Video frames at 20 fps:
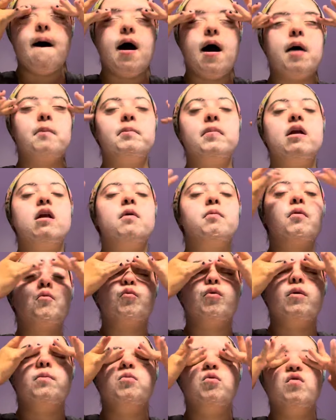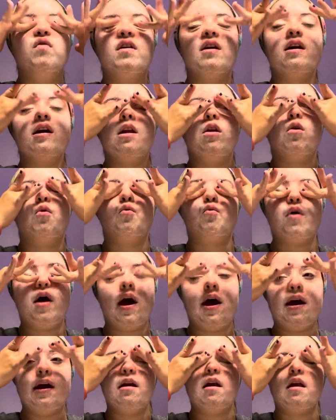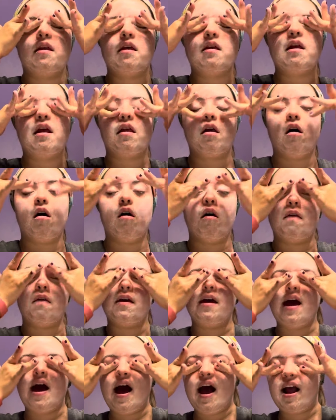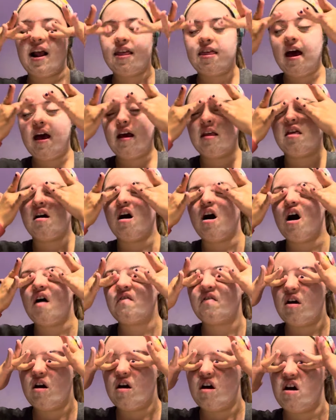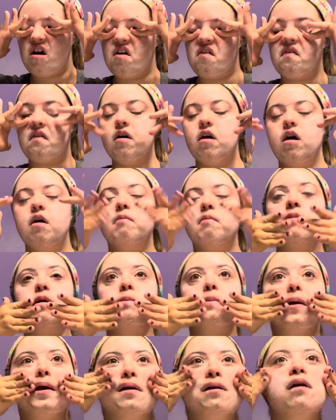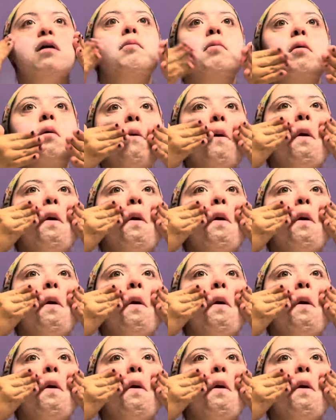a makeup remover in a way, because it takes all the excess off of my makeup.